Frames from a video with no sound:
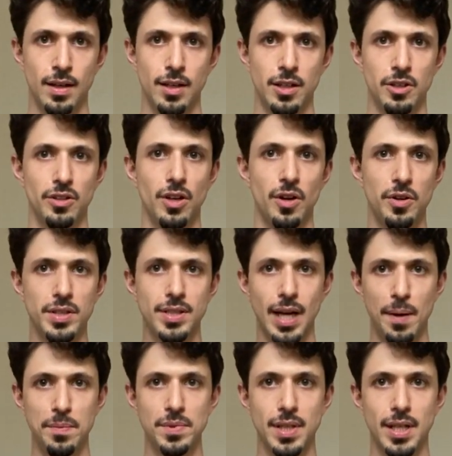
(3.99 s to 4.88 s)
You'll notice
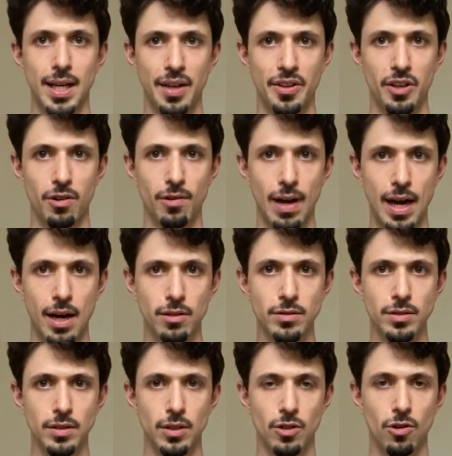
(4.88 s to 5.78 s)
I'm sitting on the
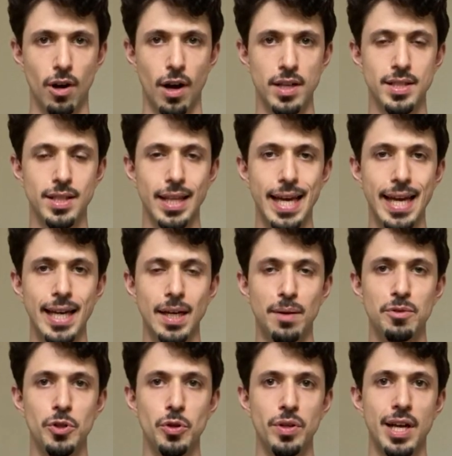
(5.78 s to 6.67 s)
ground, cross-legged.
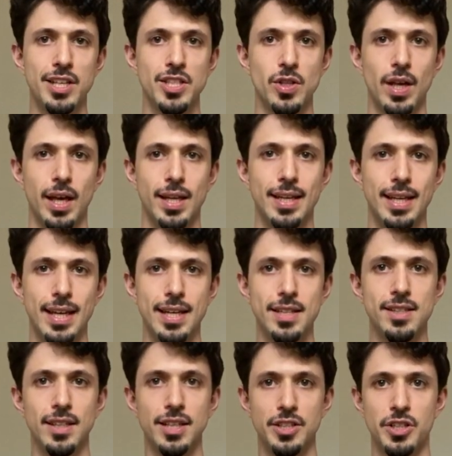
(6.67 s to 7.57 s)
I'm doing that so I can
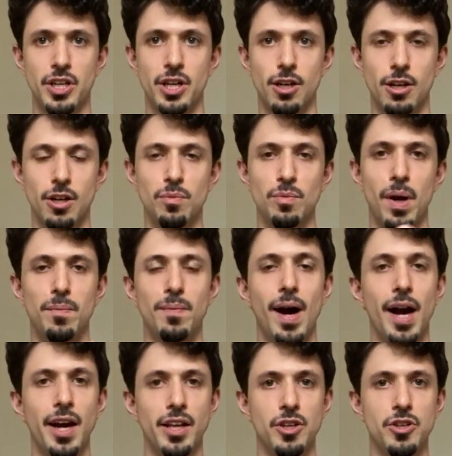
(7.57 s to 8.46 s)
easily turn my
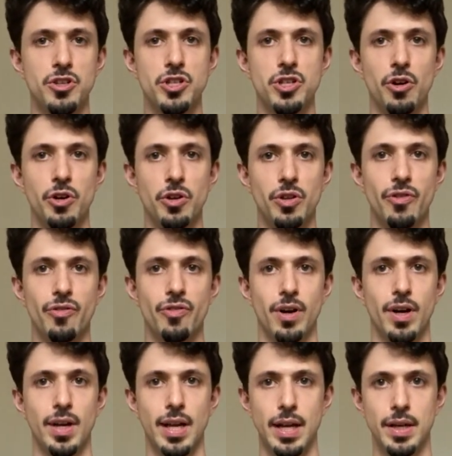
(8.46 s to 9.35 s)
body and show you the
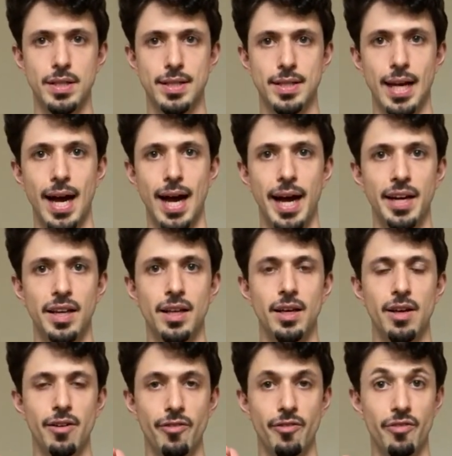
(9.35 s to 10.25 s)
front and side
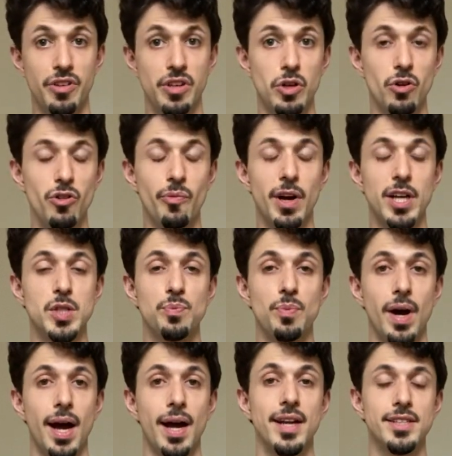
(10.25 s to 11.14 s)
view of my
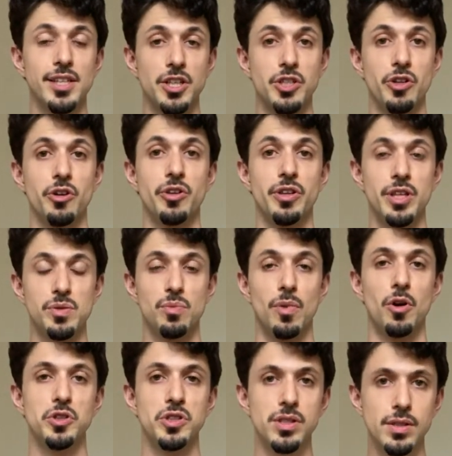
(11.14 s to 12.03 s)
spine as I show you these
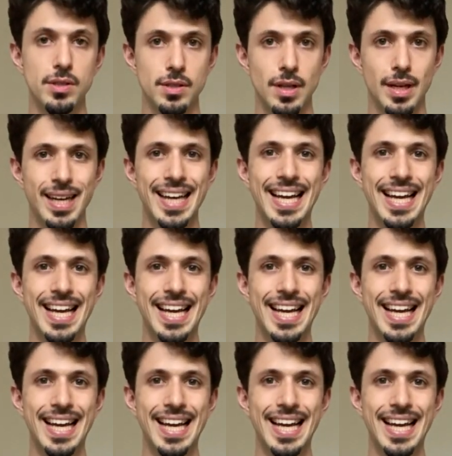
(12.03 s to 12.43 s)
motions.